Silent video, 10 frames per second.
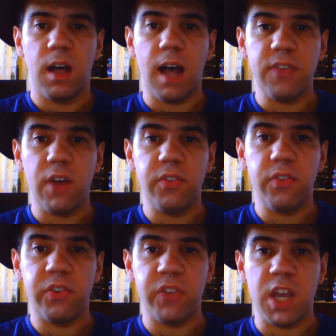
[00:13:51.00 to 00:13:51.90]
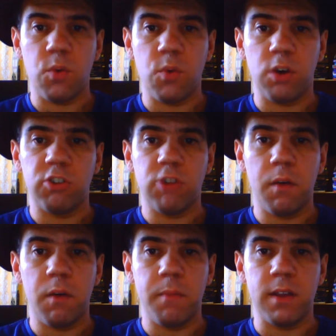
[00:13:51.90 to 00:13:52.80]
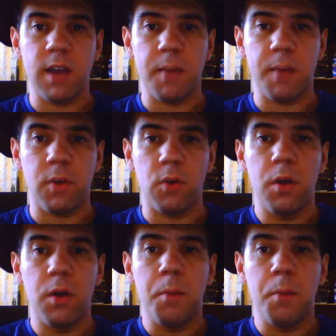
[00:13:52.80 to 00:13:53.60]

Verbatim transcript: I thought the scene where Shaman Mnyambo